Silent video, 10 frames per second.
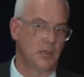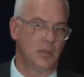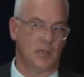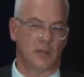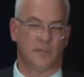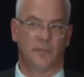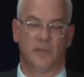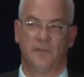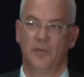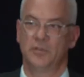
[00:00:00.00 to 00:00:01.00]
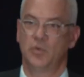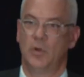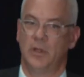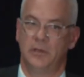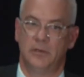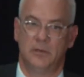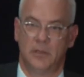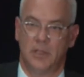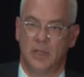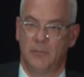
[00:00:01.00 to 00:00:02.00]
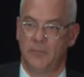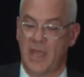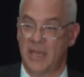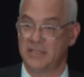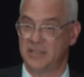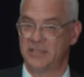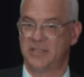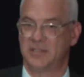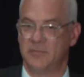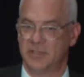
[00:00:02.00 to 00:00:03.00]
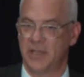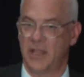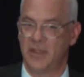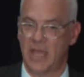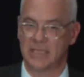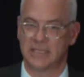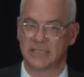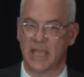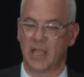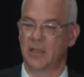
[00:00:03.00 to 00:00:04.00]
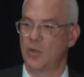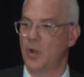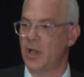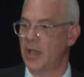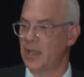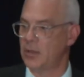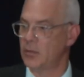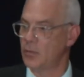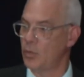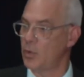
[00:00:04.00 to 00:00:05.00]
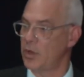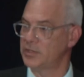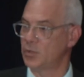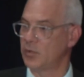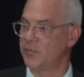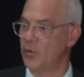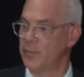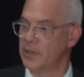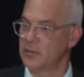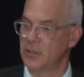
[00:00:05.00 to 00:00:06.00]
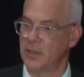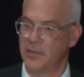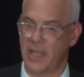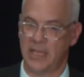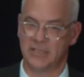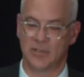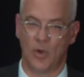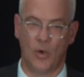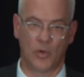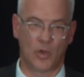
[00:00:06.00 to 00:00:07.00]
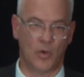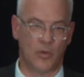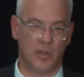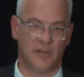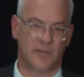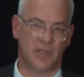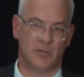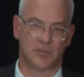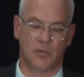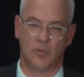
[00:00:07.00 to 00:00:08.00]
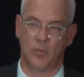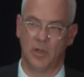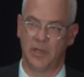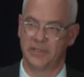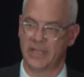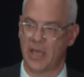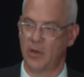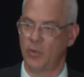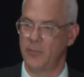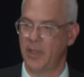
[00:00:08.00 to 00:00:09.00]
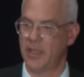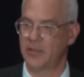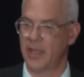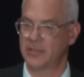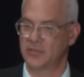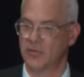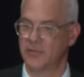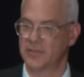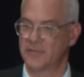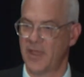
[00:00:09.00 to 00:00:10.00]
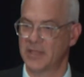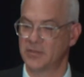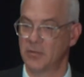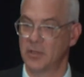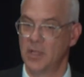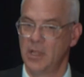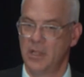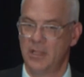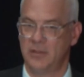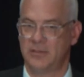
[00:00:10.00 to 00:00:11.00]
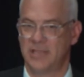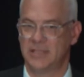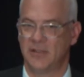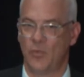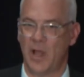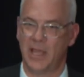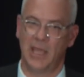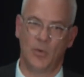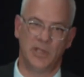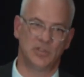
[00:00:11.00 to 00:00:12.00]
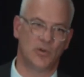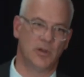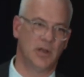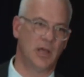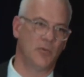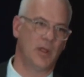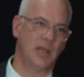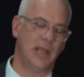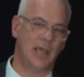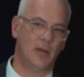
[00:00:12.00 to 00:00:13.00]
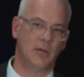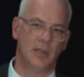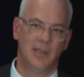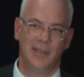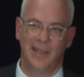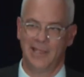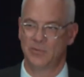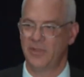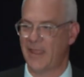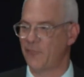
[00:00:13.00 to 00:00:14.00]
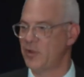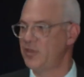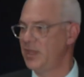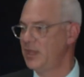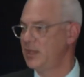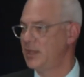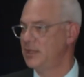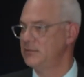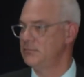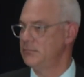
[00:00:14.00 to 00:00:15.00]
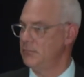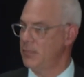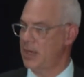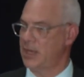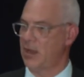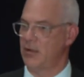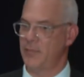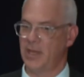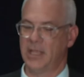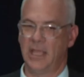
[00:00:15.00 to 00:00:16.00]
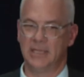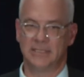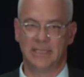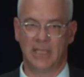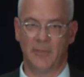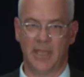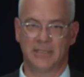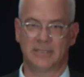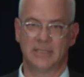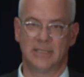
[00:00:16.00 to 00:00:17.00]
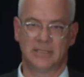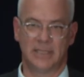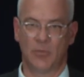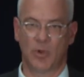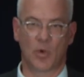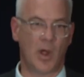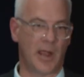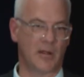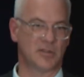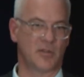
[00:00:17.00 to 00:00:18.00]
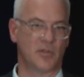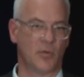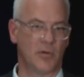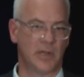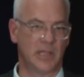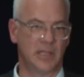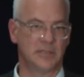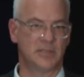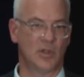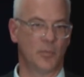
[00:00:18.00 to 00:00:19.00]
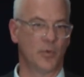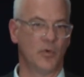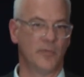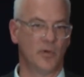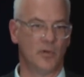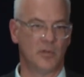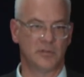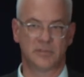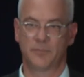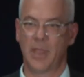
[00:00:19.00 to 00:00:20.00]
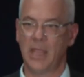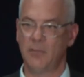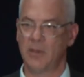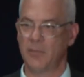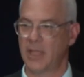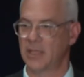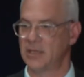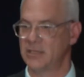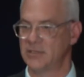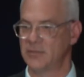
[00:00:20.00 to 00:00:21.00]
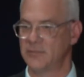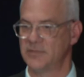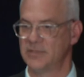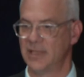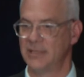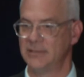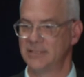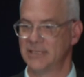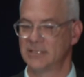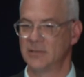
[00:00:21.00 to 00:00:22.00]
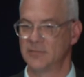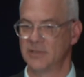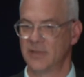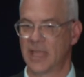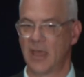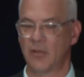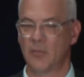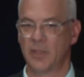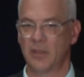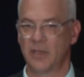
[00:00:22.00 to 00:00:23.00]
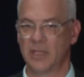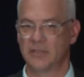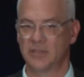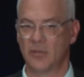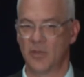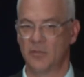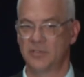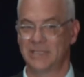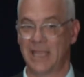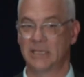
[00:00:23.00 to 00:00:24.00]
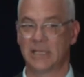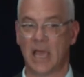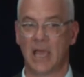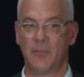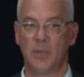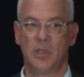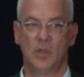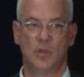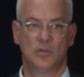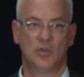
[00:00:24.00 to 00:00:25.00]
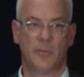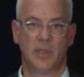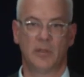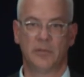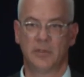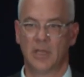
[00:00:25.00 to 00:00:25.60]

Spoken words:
Yeah, for the first one, that is the system today. That is exactly why we want to reform it. That is the whole goal of Key Result 1, is how do we make that service faster? In the sense of why can't we turn it on right now? As with everything in Medicare and Medicaid and CMS, is it requires authorities, approvals, payment mechanisms, and systems of accountability. And so those take time to build.